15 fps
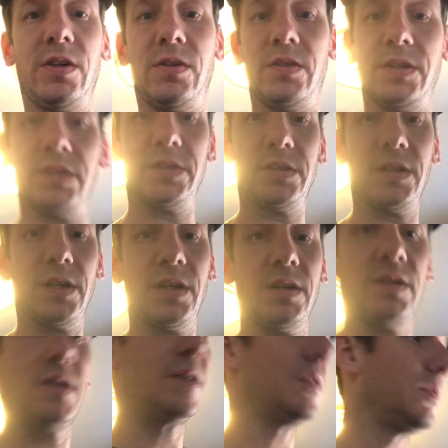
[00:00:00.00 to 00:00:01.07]
on this
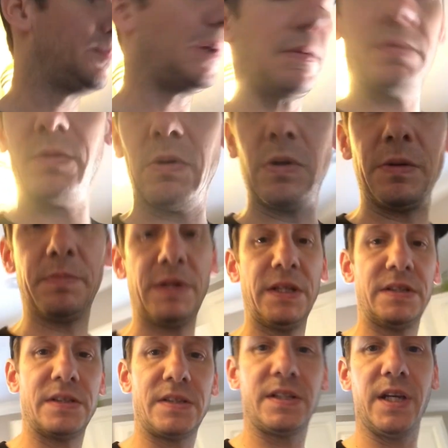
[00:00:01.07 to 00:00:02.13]
pepperoni
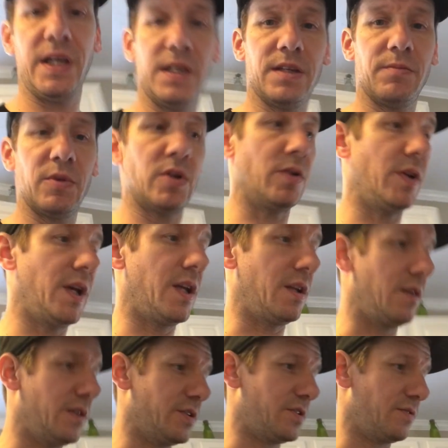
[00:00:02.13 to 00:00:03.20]
pizza steak. I'm gonna go down the
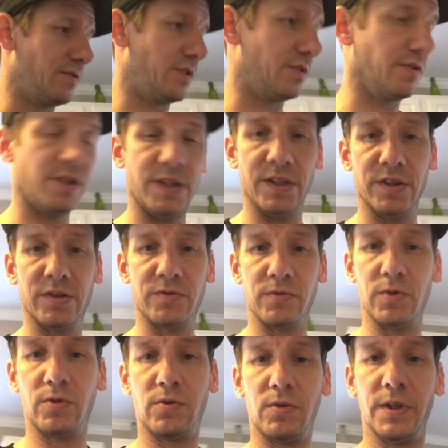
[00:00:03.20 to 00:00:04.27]
list of ingredients
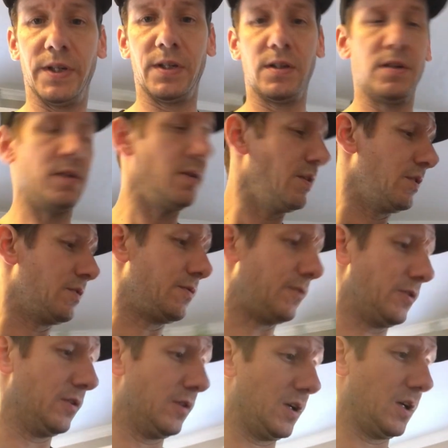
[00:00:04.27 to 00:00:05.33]
real quick
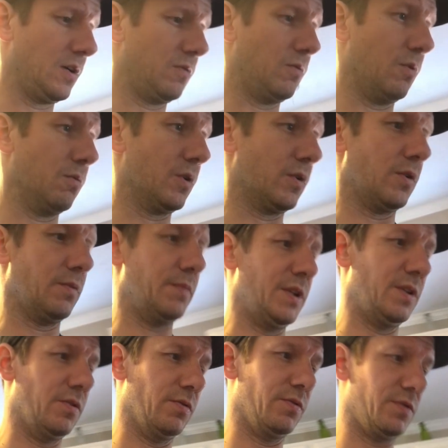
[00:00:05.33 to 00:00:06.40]
for what we're going to be
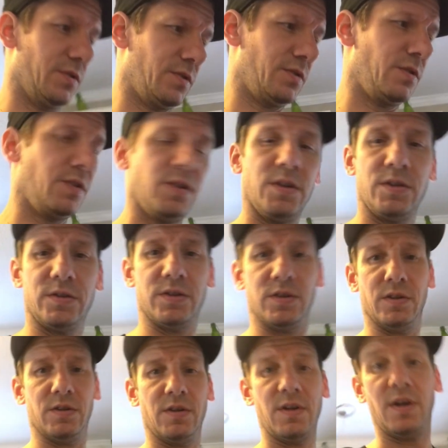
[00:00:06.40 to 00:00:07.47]
using.
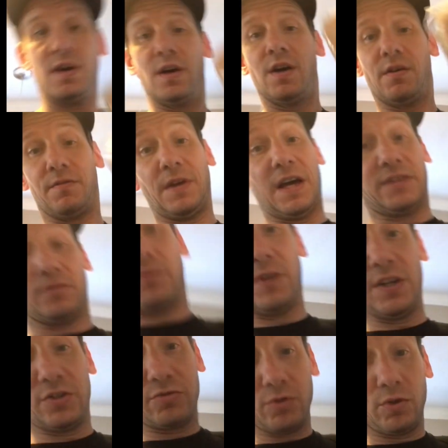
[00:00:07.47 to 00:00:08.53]
So got the
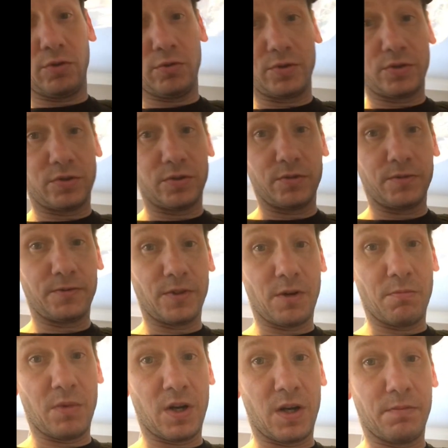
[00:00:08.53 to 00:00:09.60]
fresh rolls
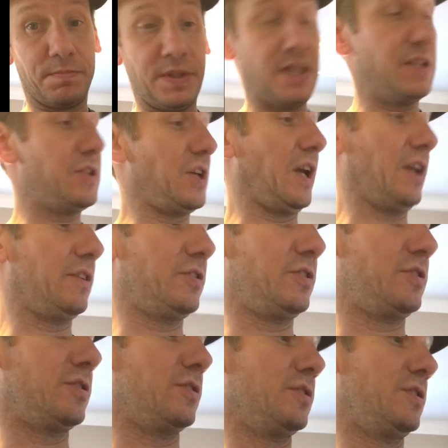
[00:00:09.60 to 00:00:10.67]
from BJ's.
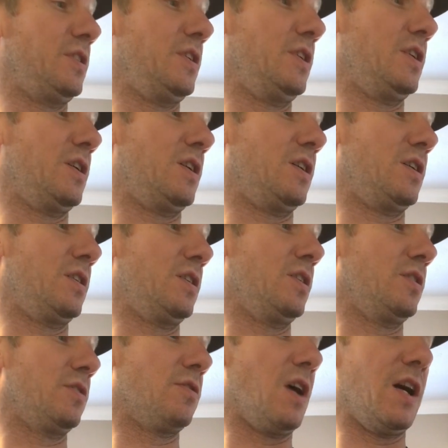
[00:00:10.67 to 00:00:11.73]
These are the
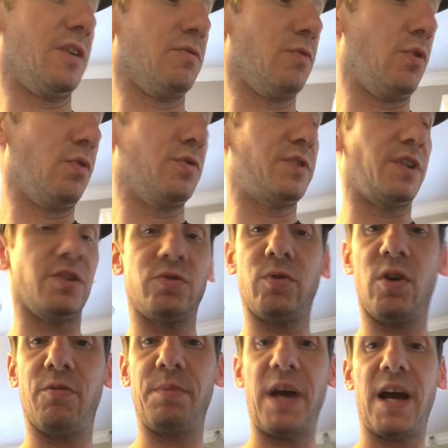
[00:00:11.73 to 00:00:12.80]
grinder rolls. You get a
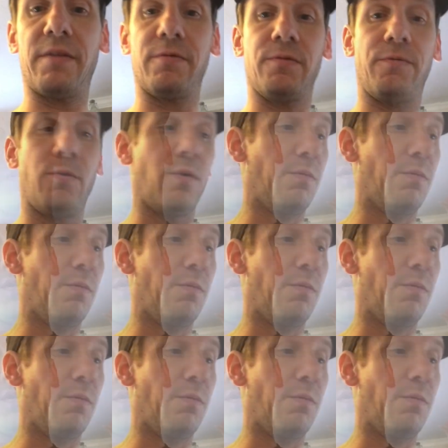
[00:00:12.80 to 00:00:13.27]
12 pack for